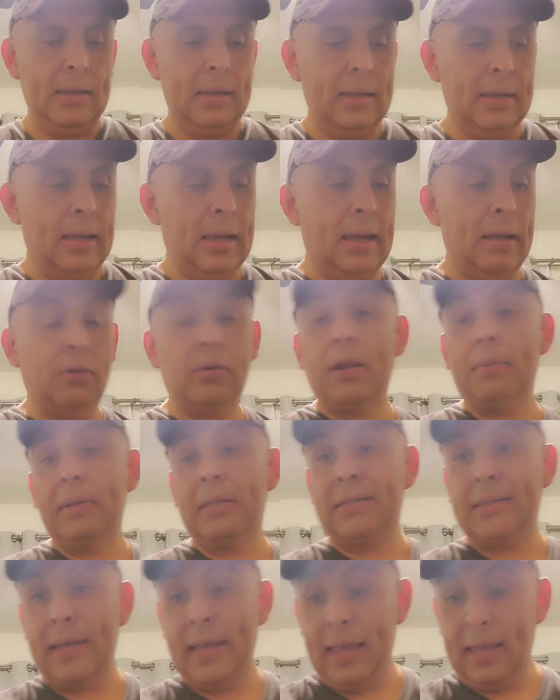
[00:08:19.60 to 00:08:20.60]
I'm gonna be
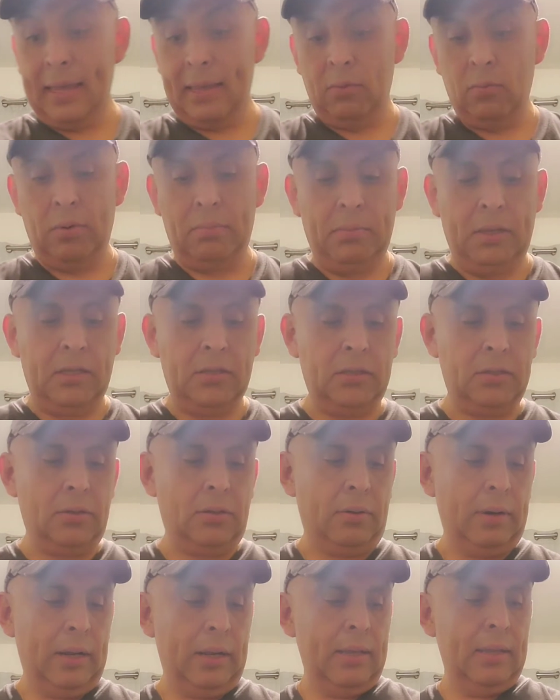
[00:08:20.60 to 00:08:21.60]
taking with me,
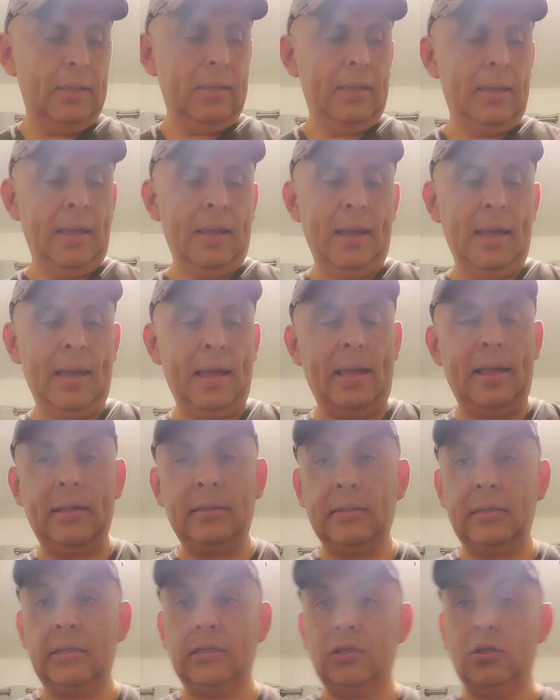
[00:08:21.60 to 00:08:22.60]
sorry,
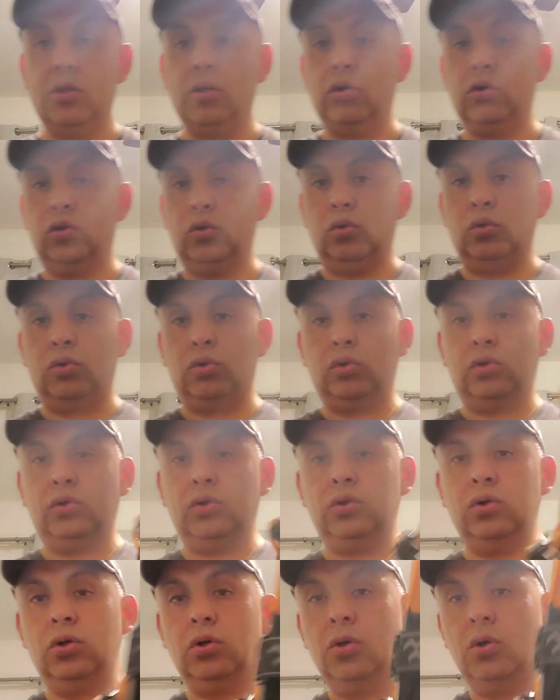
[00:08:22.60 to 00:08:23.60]
is the snowshoes.
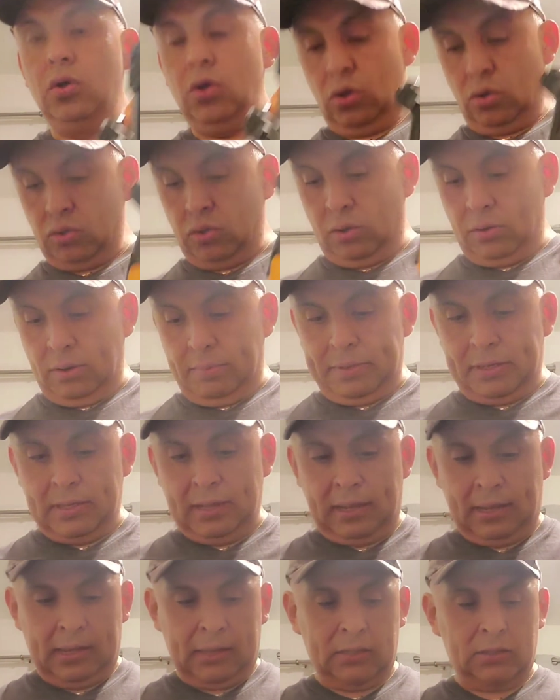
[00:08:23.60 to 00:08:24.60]
So I'm gonna be
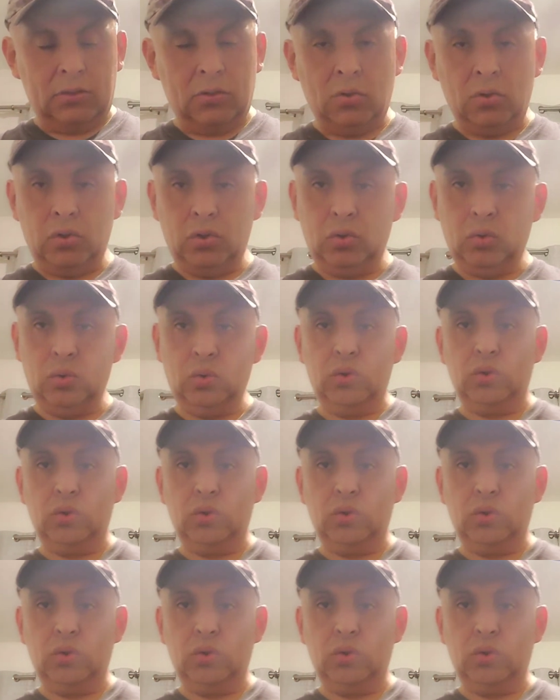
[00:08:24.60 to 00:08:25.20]
taking the snowshoes.